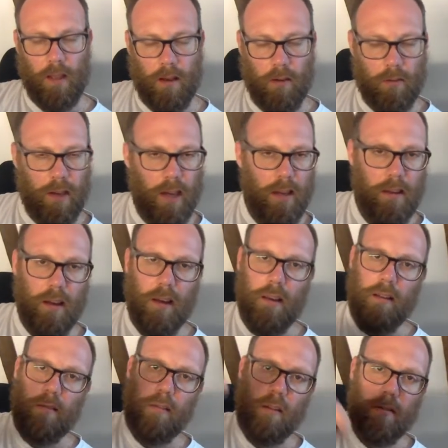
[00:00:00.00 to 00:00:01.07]
Okay,
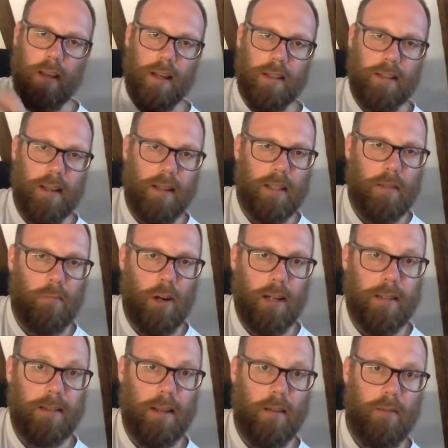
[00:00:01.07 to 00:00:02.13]
so take a second to
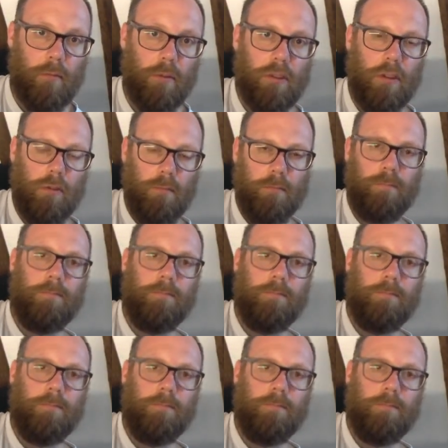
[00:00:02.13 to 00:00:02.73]
practice that if you want to.